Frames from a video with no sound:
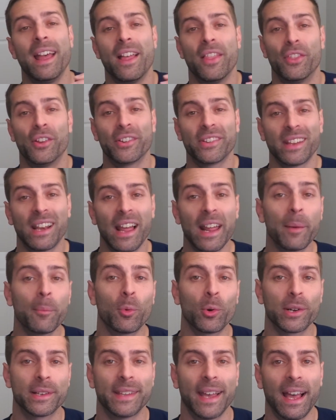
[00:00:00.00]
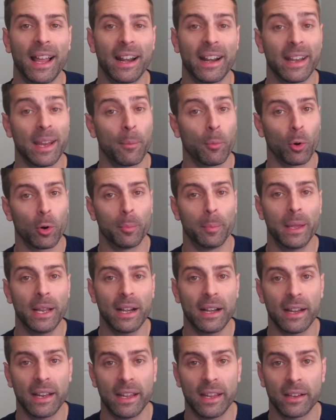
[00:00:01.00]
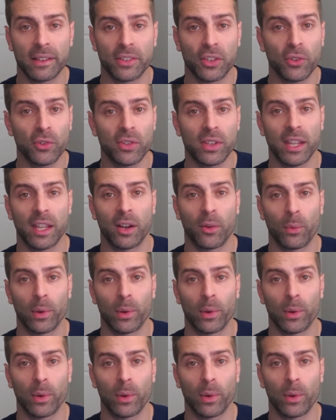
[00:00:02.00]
there's a lot of mortality and morbidity associated